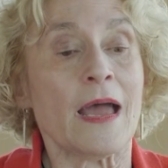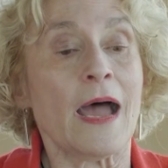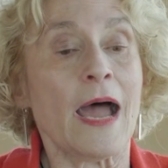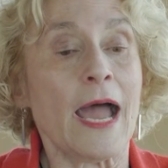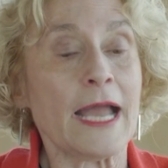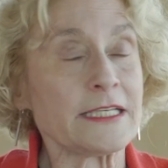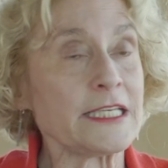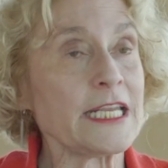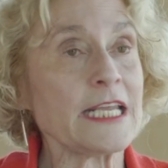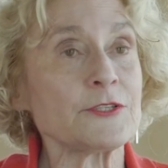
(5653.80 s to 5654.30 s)

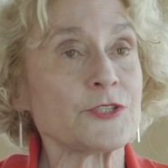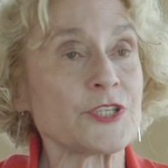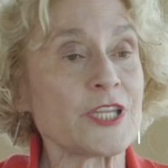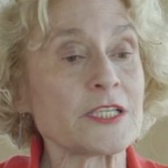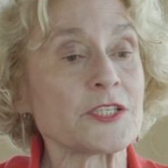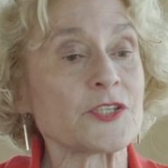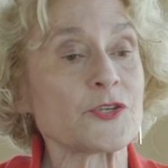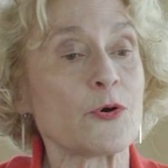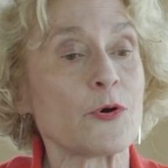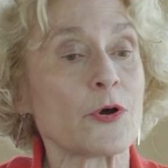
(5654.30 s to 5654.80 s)
I teach
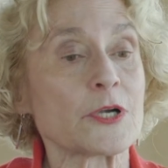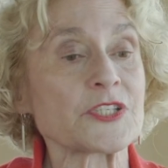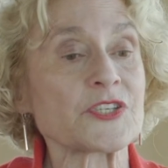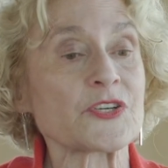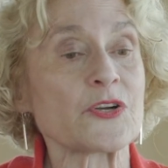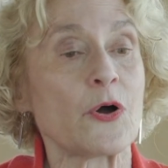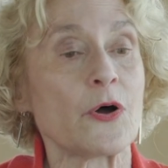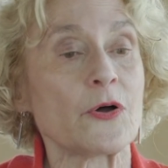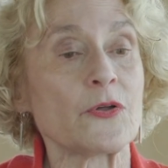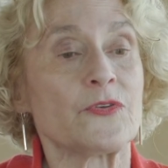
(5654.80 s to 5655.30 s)
this course
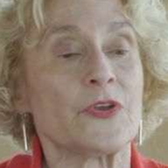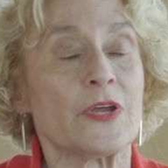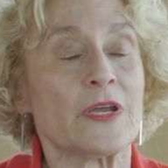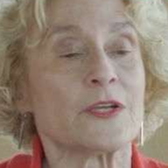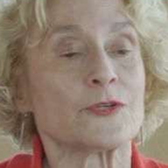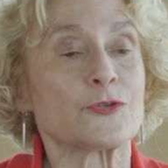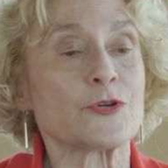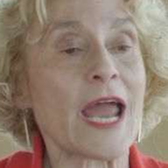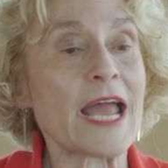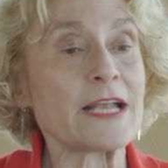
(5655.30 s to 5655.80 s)
called
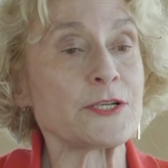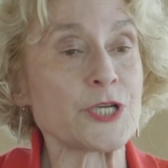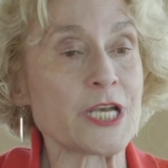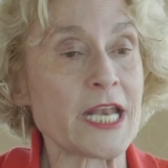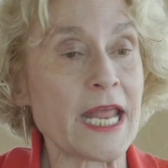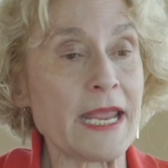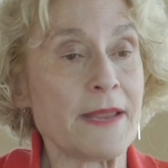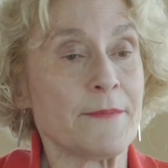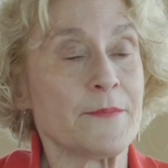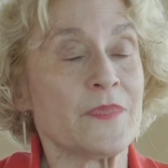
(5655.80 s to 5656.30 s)

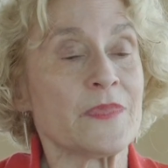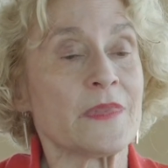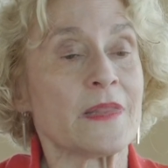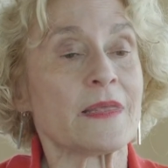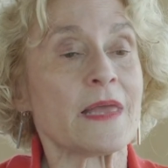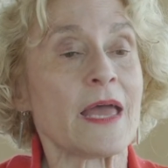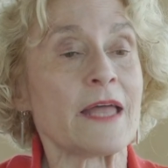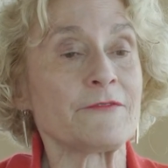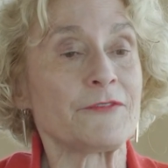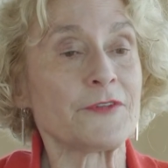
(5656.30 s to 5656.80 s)
Tragedy
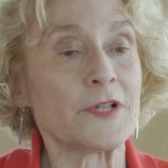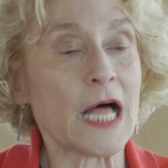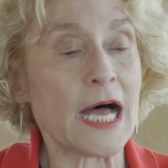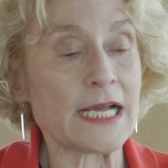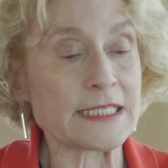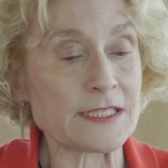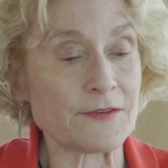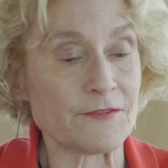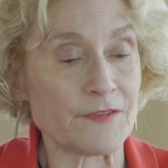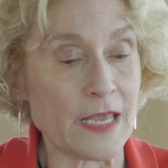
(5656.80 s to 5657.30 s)
and
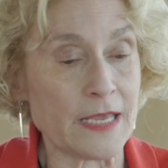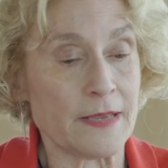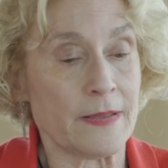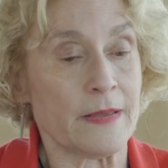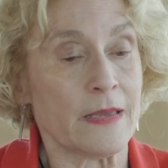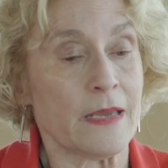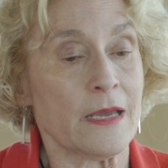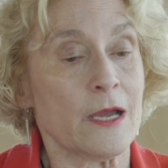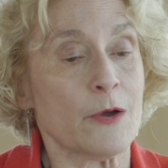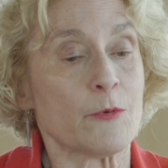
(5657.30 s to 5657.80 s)
Philosophy,
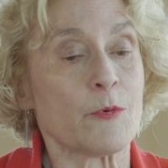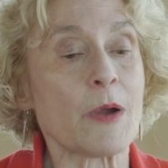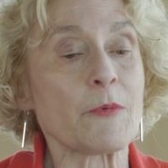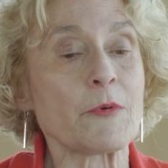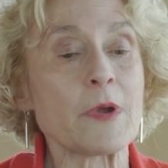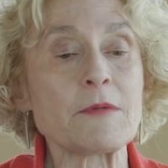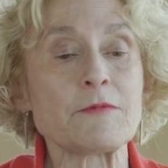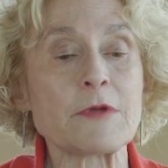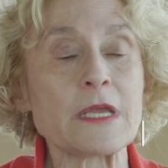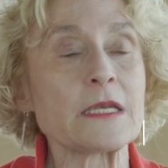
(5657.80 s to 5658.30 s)
where
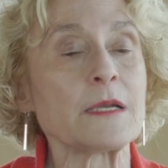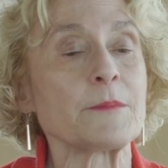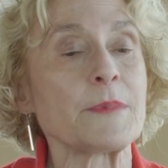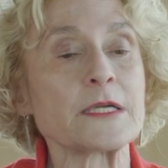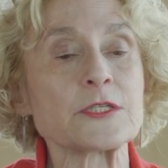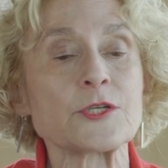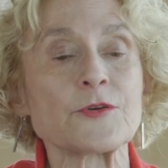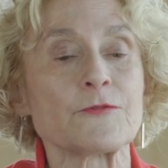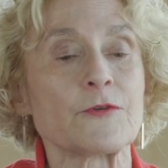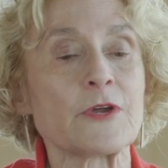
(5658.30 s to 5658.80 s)
we read a
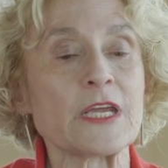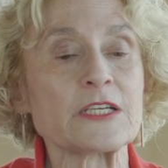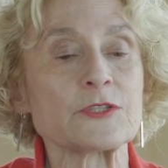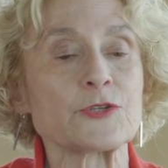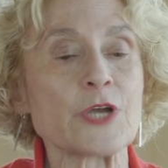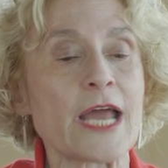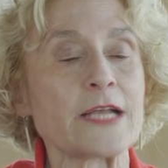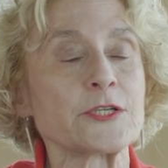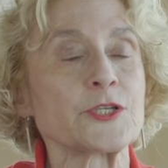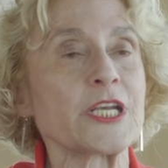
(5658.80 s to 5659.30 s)
bunch of Greek
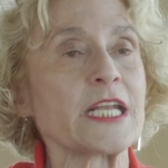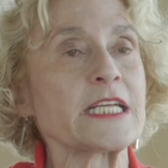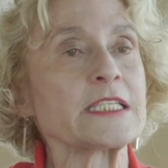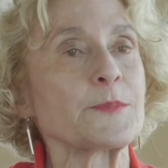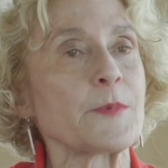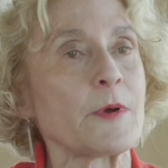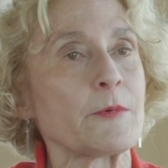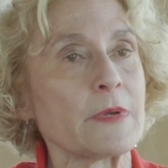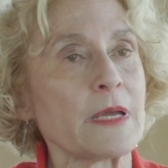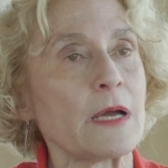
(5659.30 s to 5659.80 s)
tragedies,
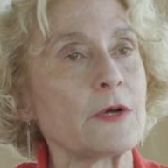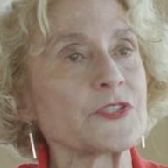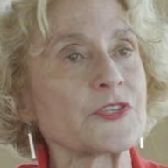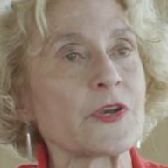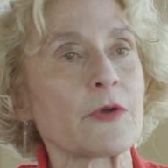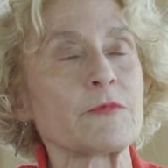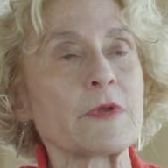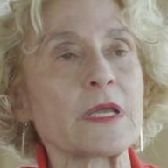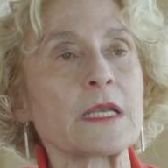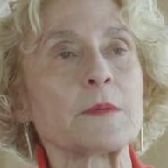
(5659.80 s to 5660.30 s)
but we
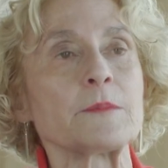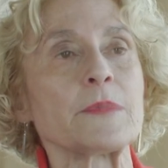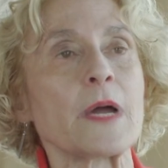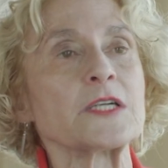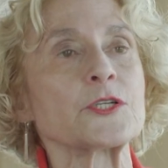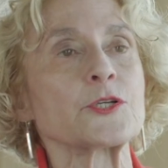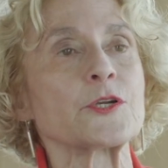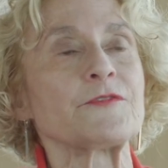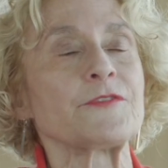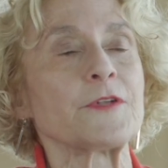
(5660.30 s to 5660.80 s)
also read a
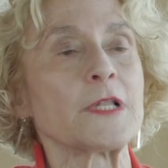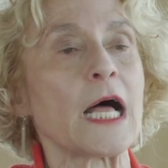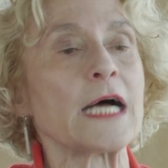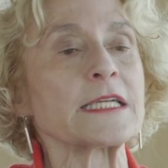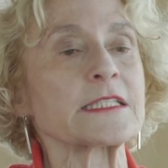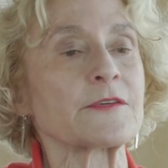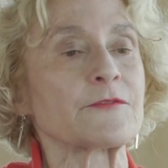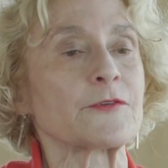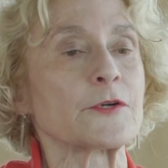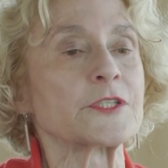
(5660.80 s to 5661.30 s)
bunch of
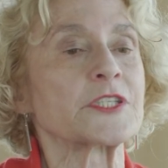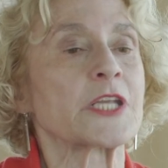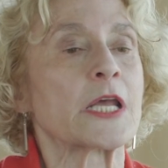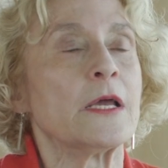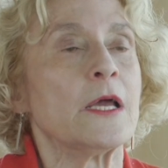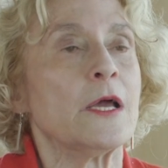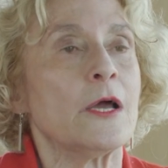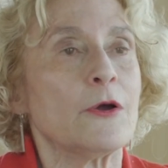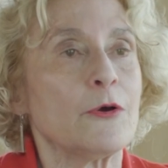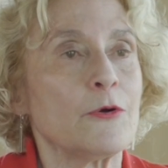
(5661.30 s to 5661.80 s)
philosophers
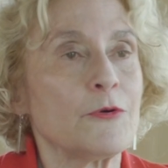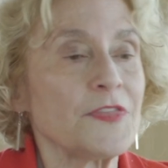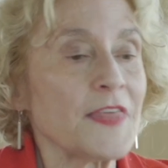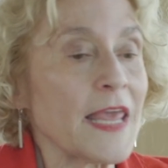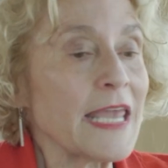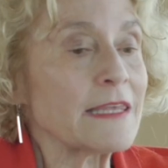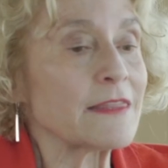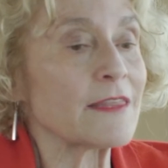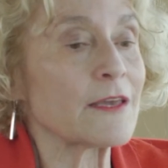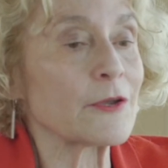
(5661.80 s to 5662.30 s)
who
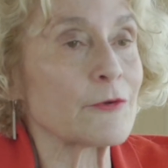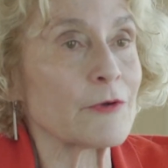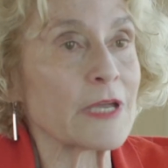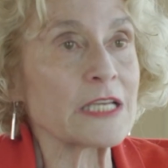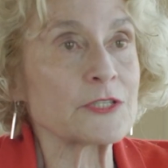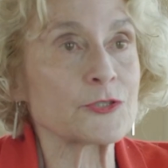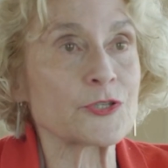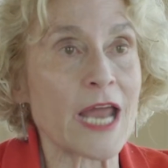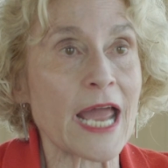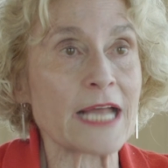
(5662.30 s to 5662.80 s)
think that
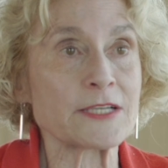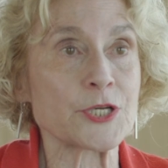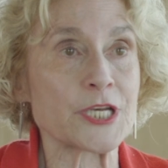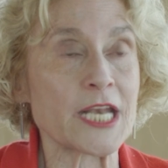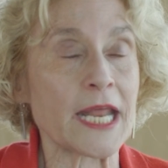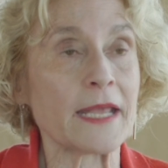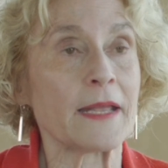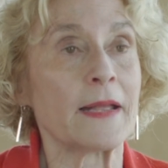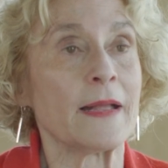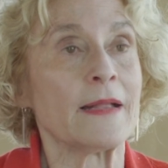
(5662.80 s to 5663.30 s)
Greek
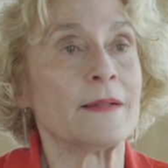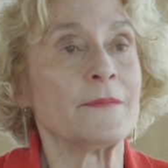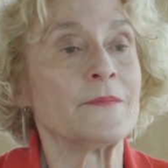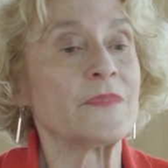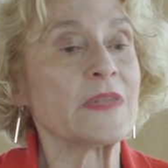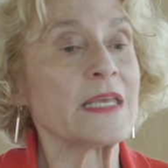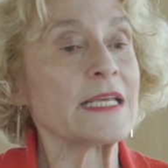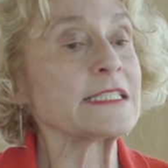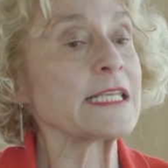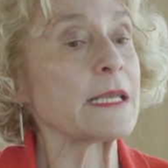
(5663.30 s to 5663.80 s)
tragedy
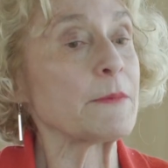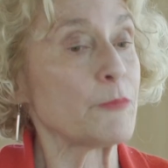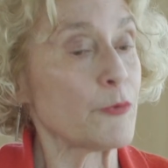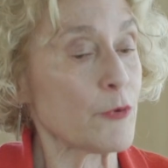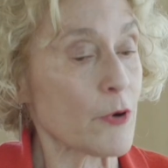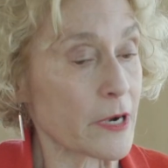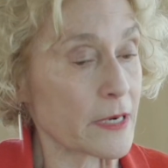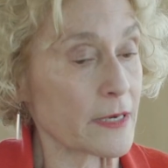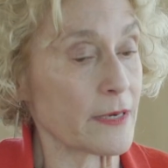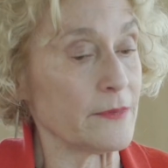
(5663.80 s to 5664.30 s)
is
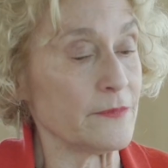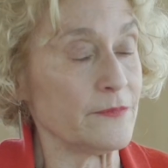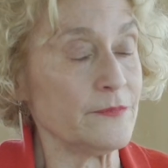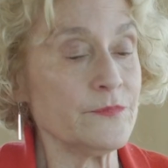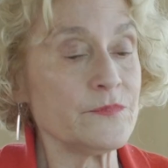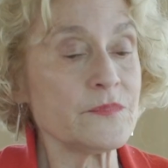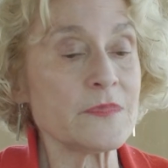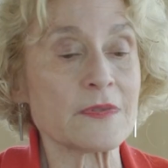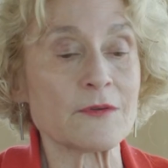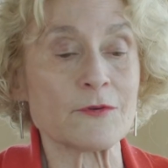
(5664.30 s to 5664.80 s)
important,
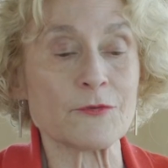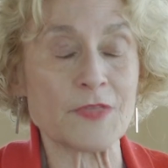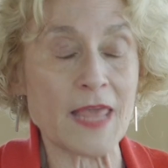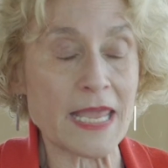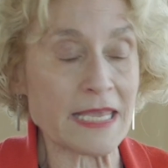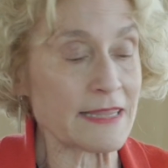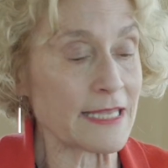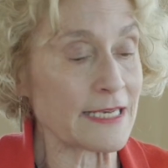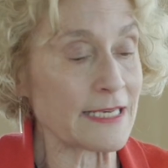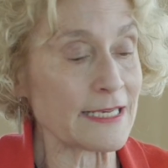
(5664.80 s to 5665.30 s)
who
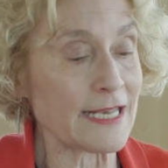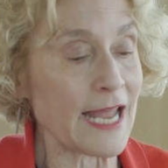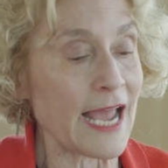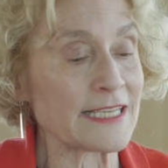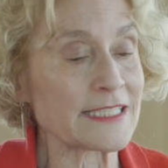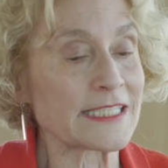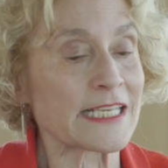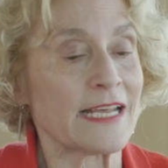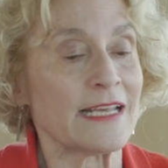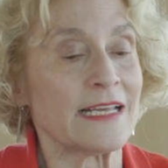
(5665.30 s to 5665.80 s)
think that it
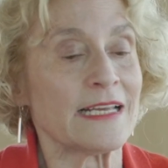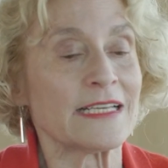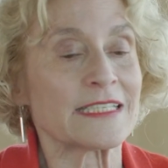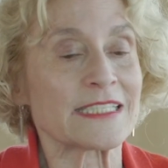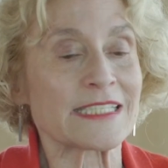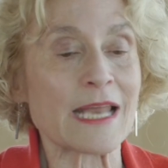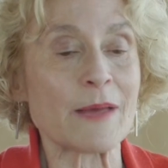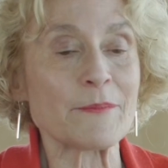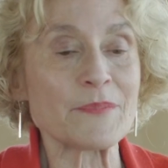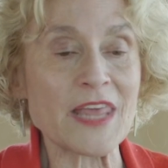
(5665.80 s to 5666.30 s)
has
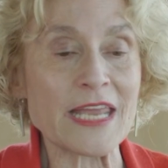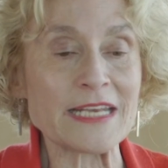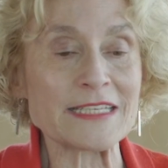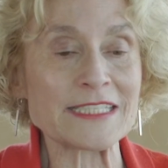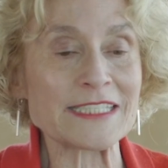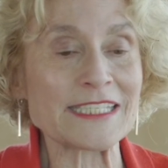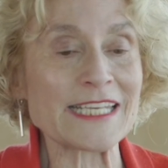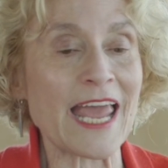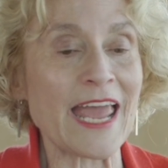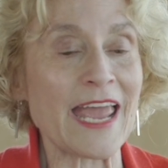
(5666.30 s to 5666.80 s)
something
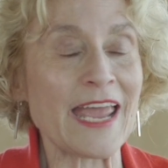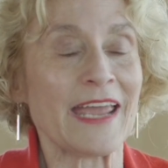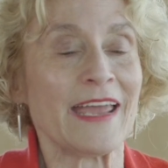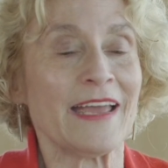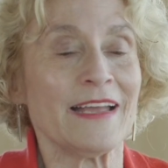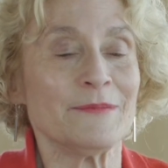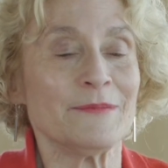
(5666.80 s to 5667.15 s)
to say